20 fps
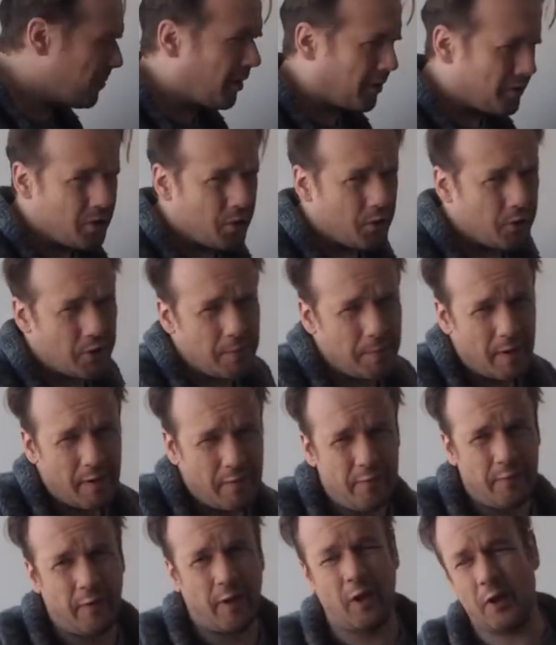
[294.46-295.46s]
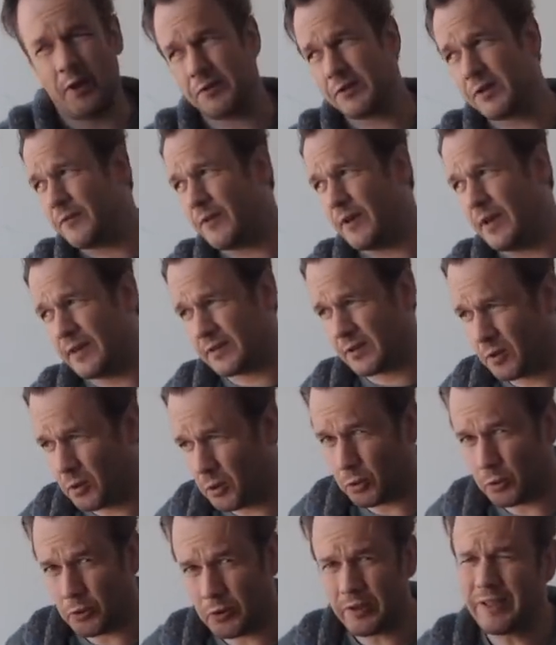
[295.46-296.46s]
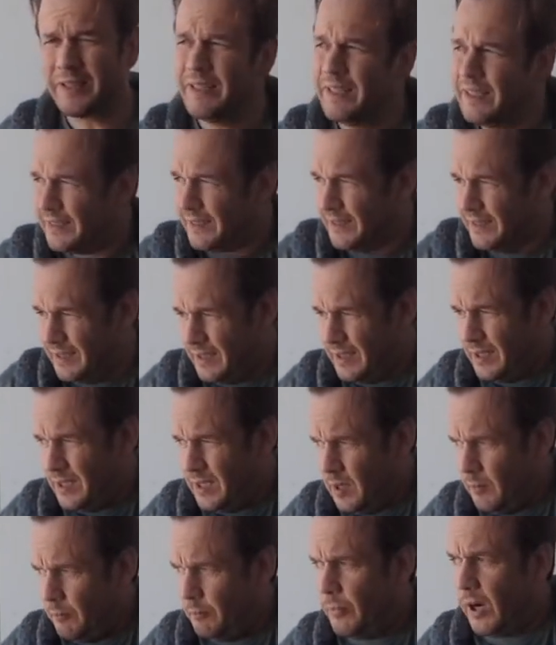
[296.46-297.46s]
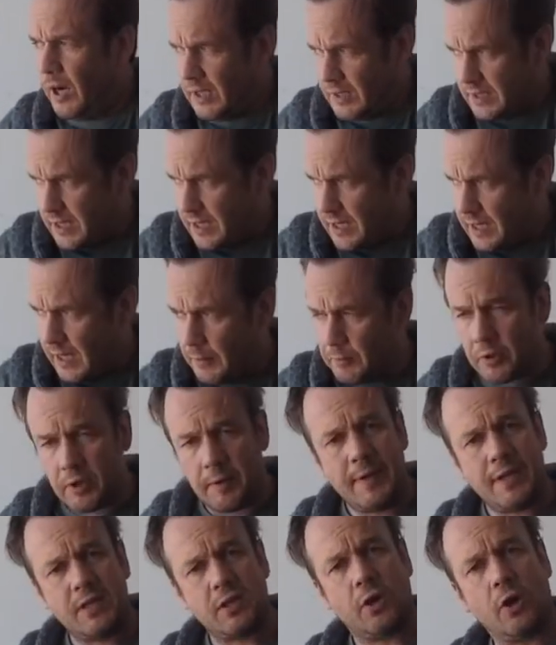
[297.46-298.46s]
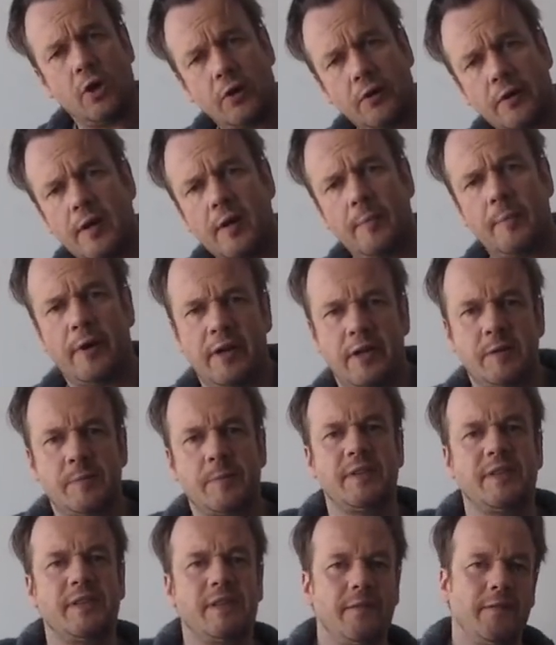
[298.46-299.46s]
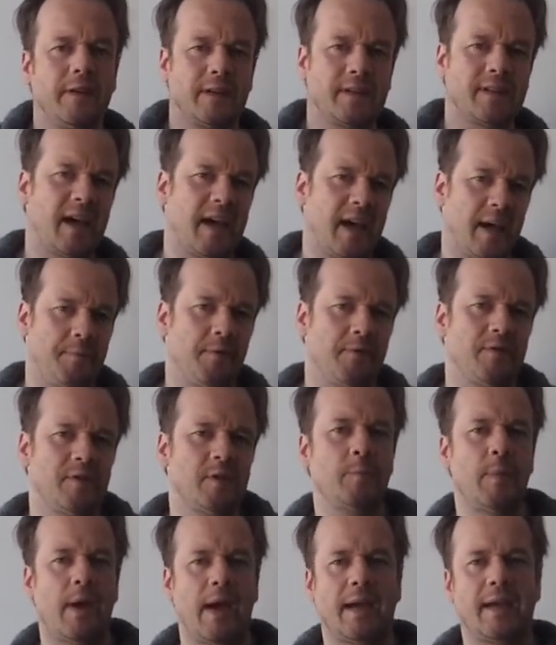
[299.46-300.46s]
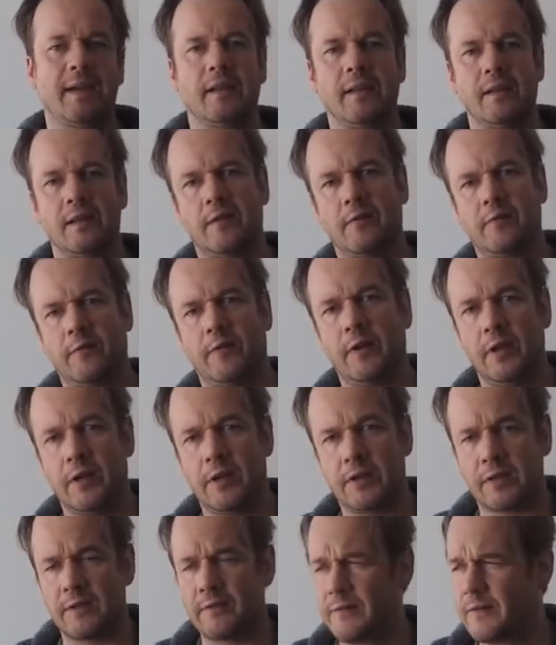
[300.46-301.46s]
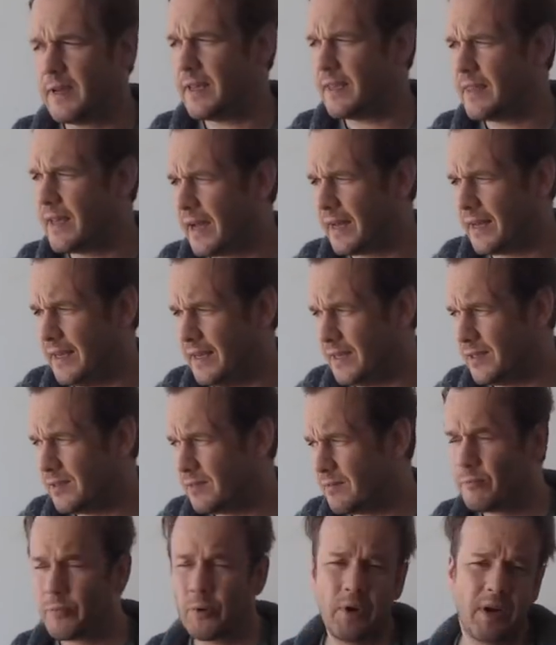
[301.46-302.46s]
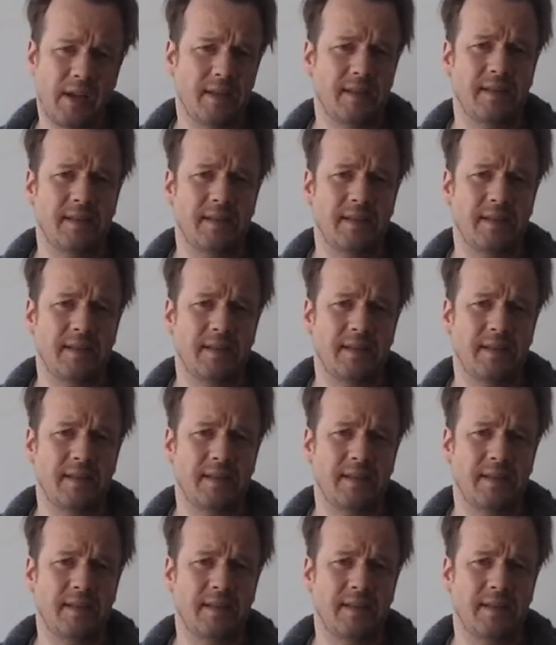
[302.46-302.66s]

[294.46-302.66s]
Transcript: I'm not talking about philosophy as a whole, but I'm going to be talking about a specific type of speculative philosophy that is pretty